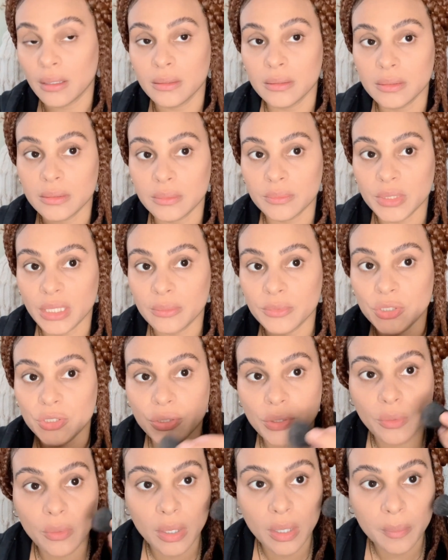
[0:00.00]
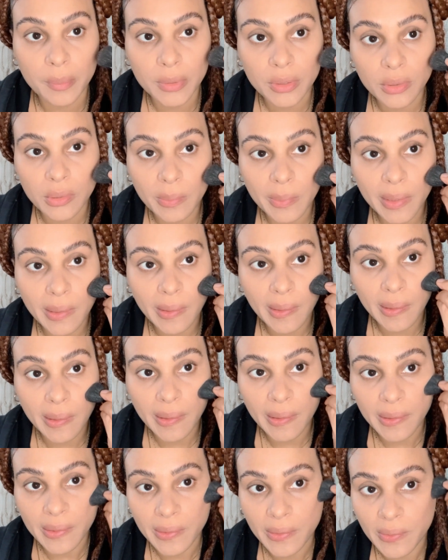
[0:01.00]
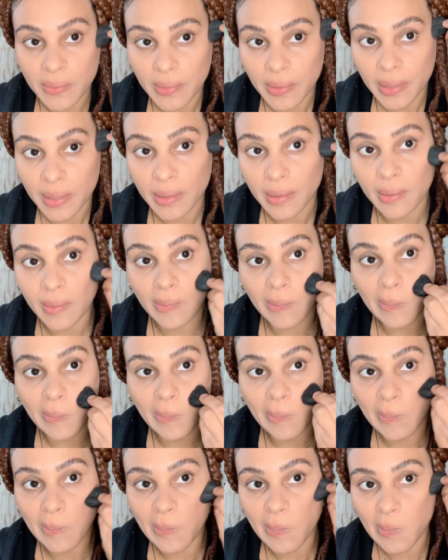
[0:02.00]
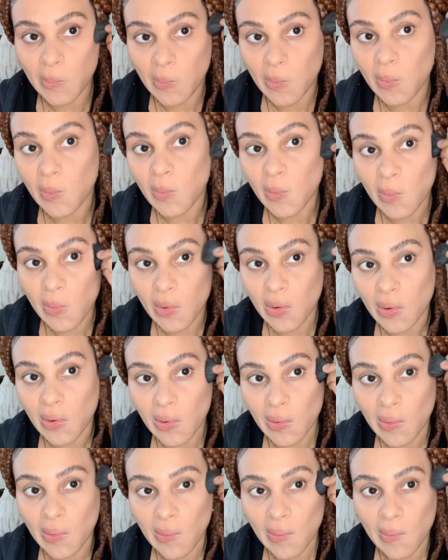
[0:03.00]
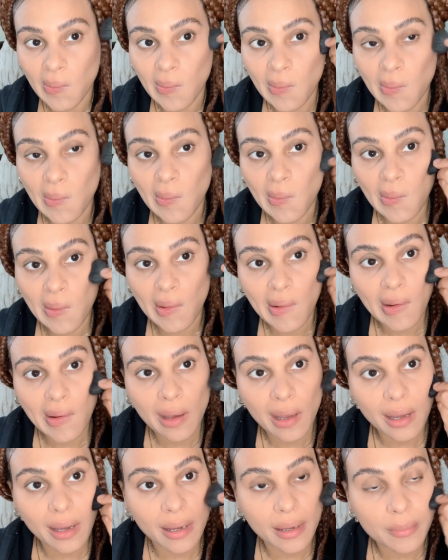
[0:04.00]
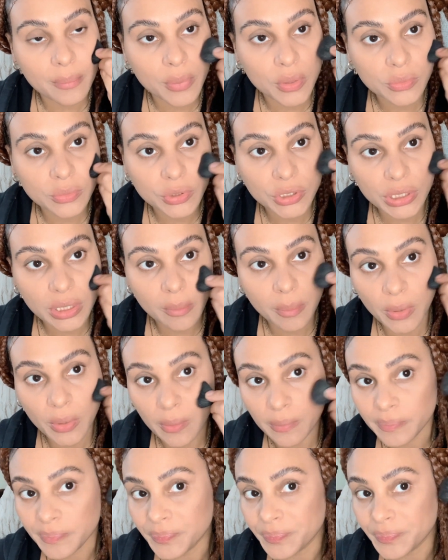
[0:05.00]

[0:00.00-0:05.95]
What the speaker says: Sometimes you go up a little bit higher to create a more high bone, cheekbone.